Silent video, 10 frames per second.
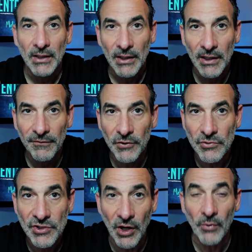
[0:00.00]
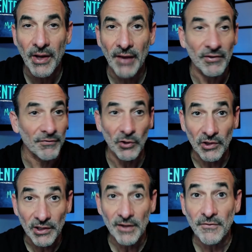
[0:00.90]
if you don't have it, if you're
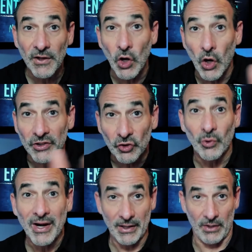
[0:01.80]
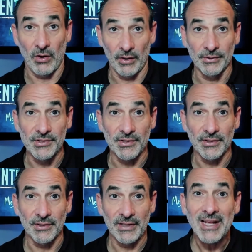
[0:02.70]
living on credit cards,
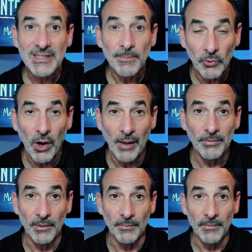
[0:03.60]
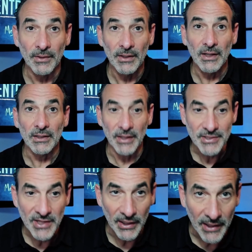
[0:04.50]
that's a problem.
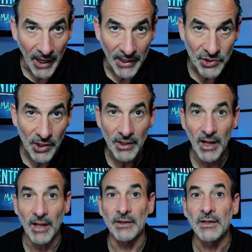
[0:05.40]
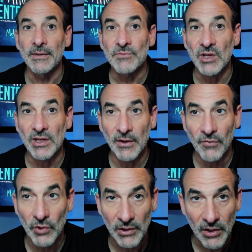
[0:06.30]
Let's get cash on hand to give
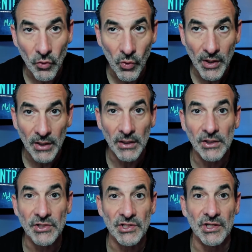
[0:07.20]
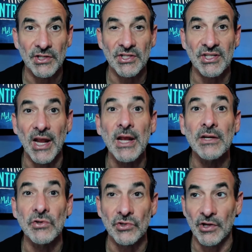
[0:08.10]
you the liquidity to
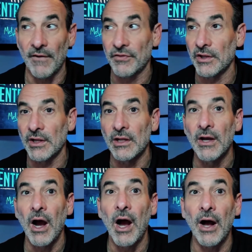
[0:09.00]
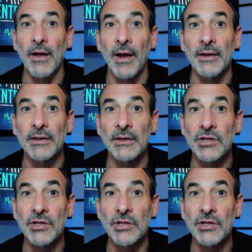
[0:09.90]
sustain yourself, and to